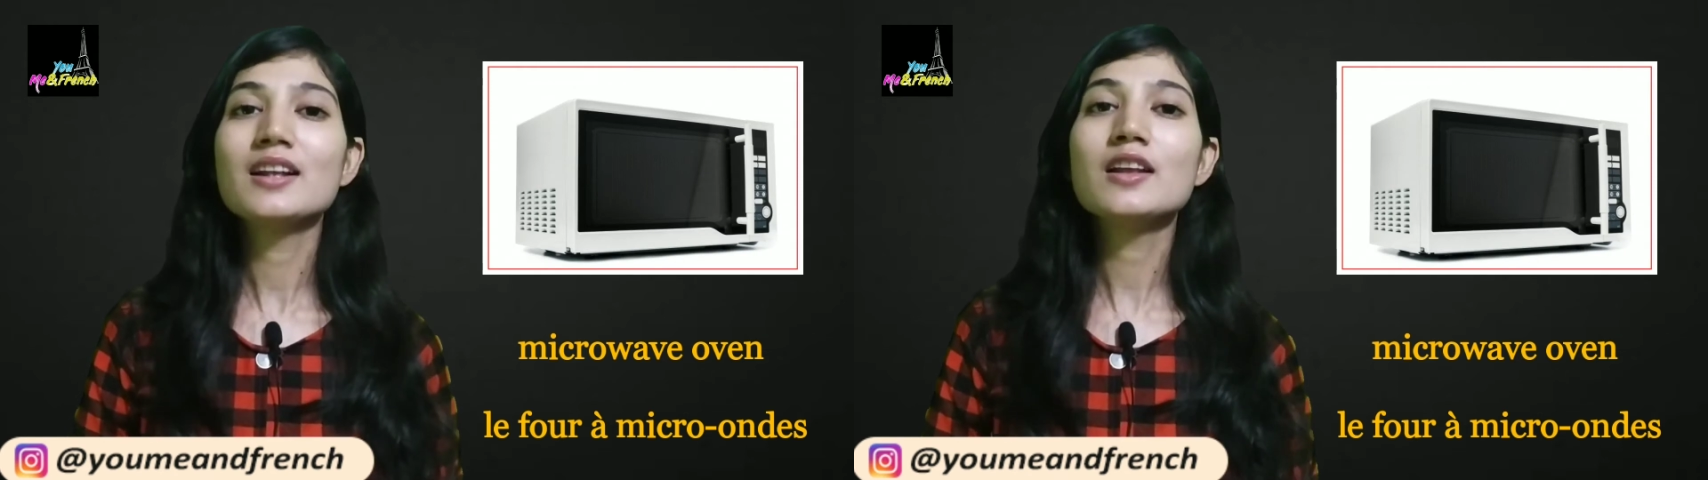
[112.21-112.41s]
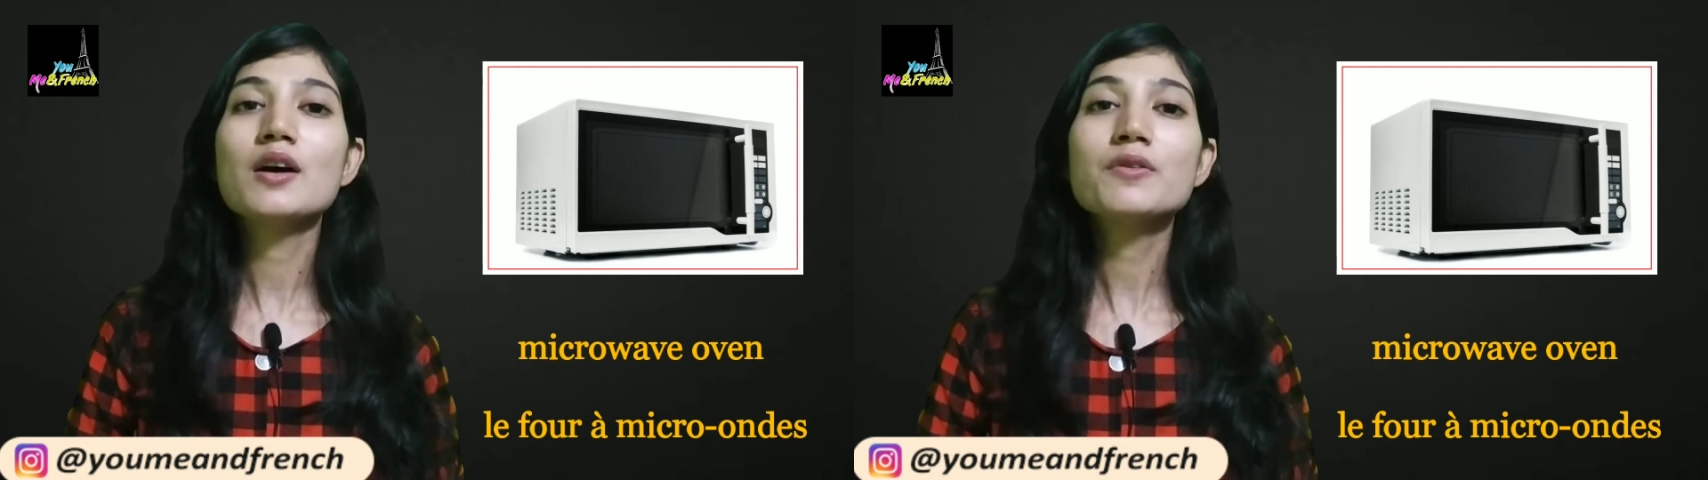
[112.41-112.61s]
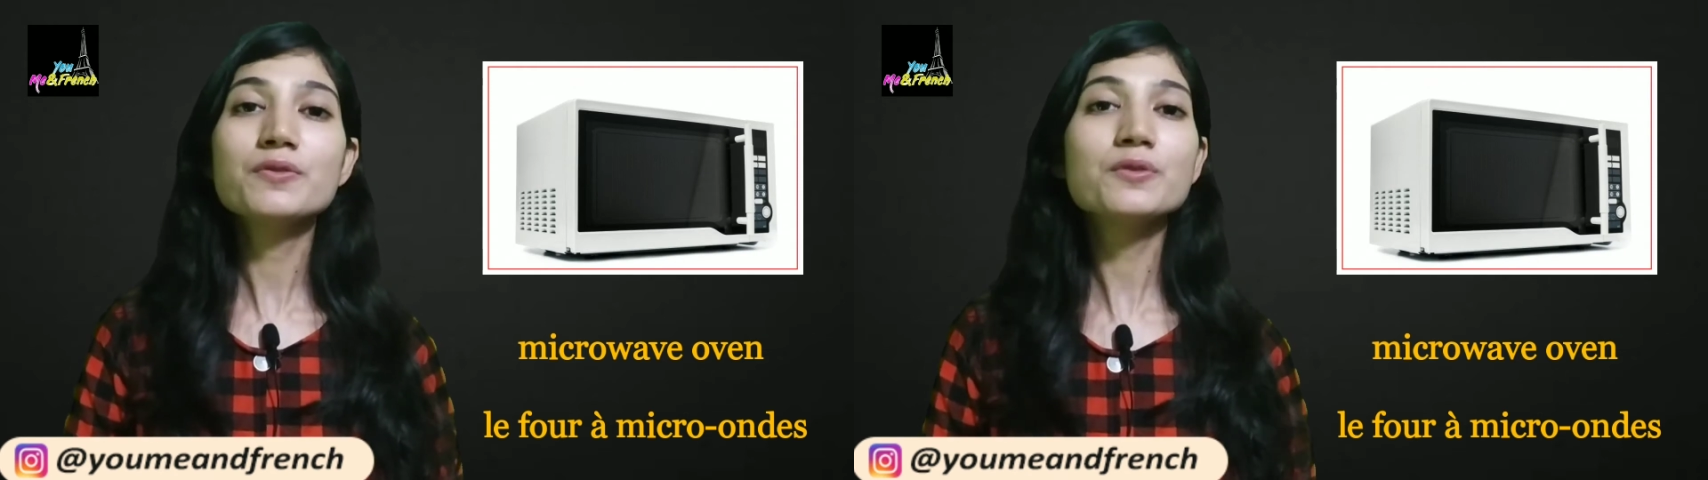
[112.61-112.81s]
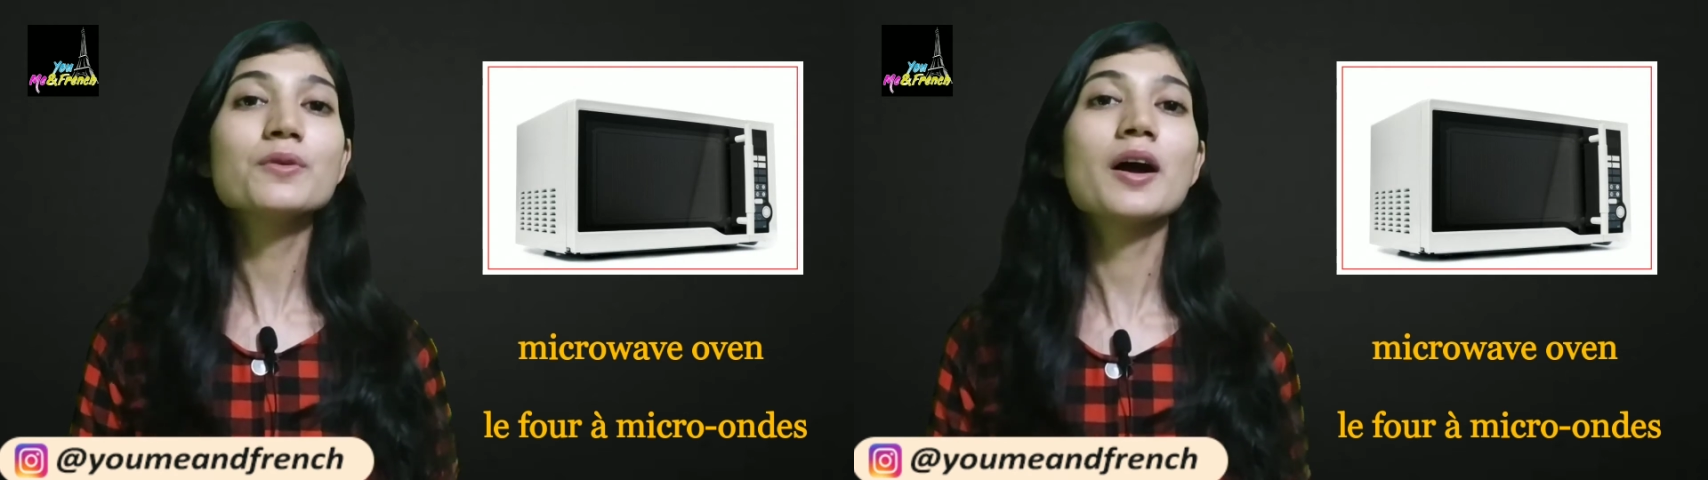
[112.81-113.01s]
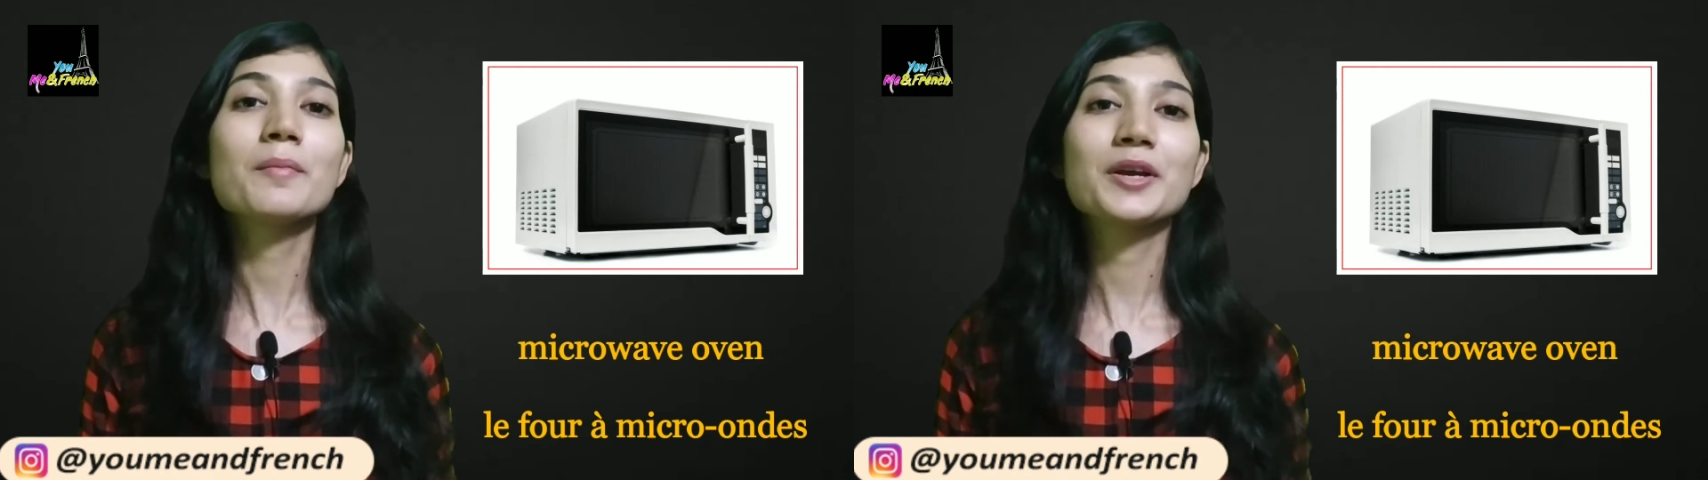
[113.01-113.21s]
le four
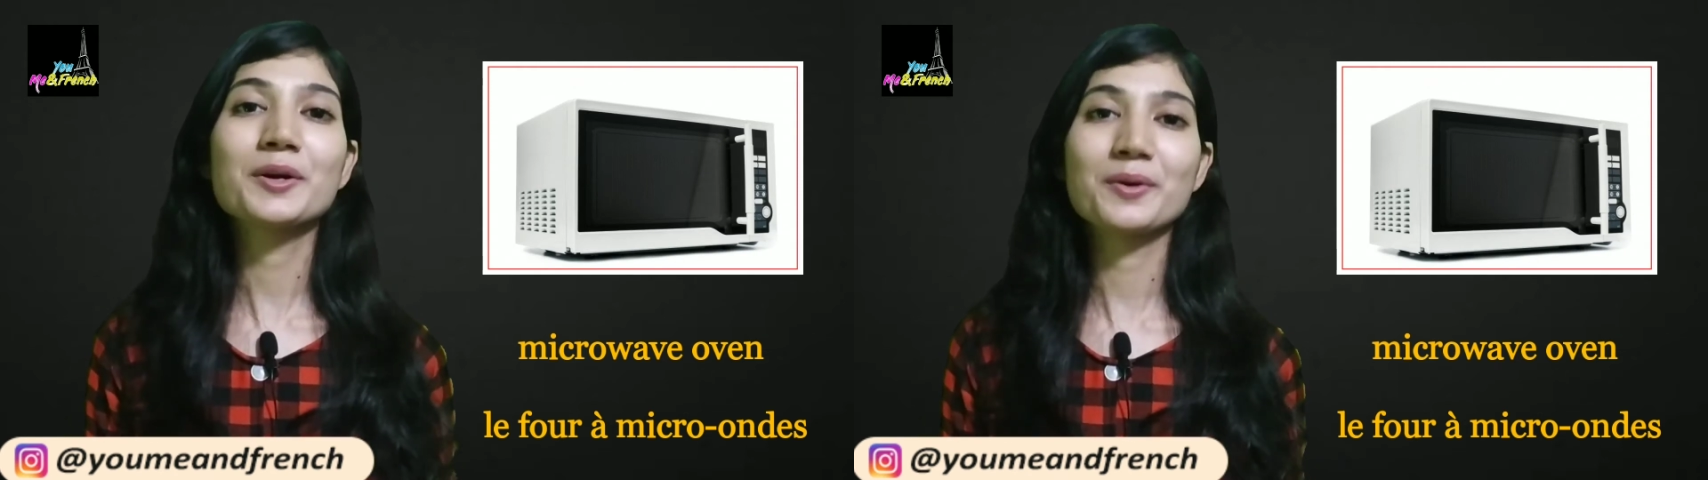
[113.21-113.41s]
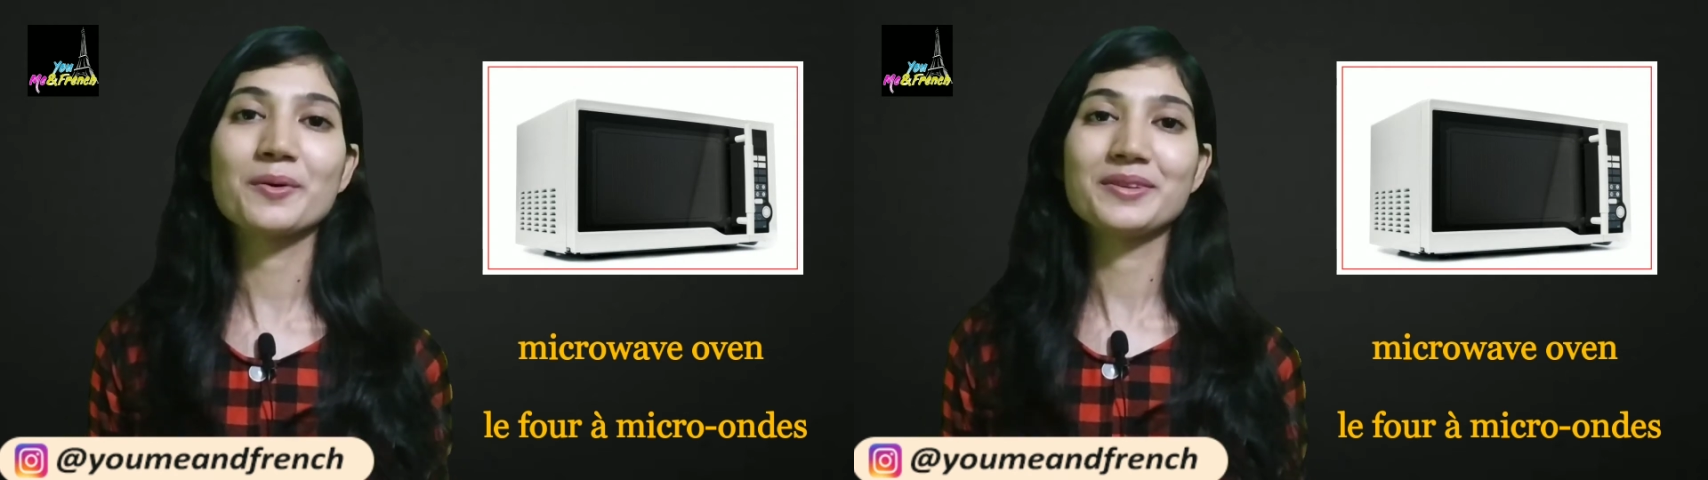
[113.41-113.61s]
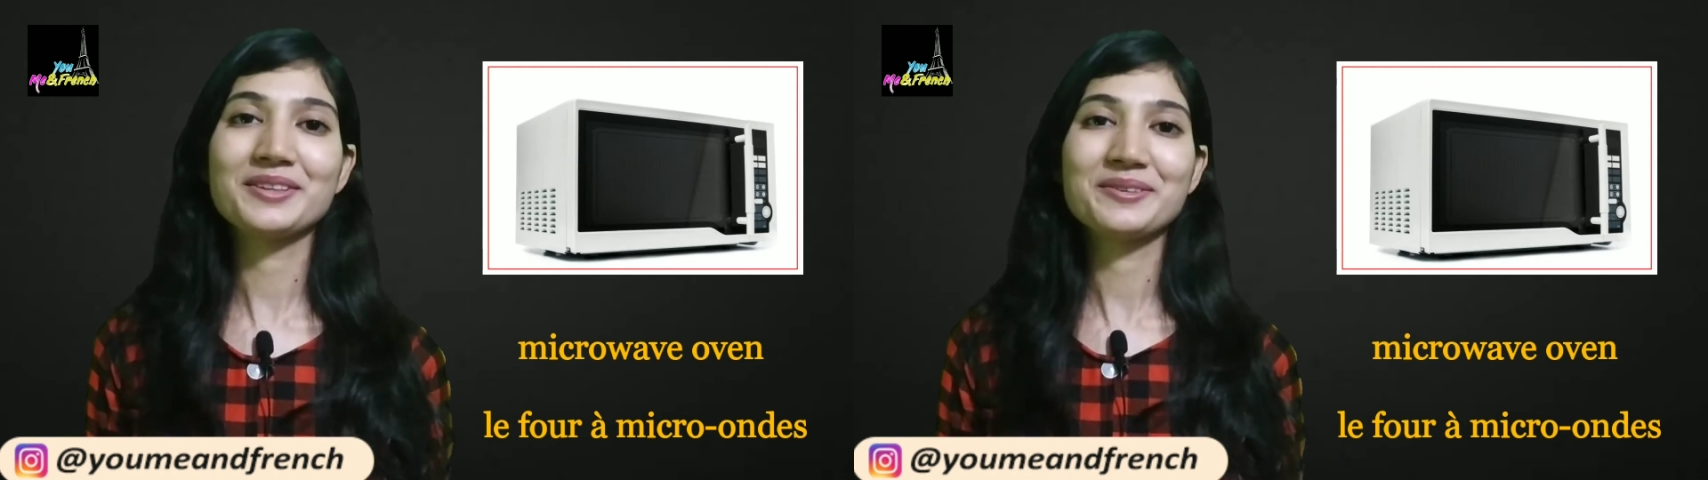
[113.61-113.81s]
à micro-ondes.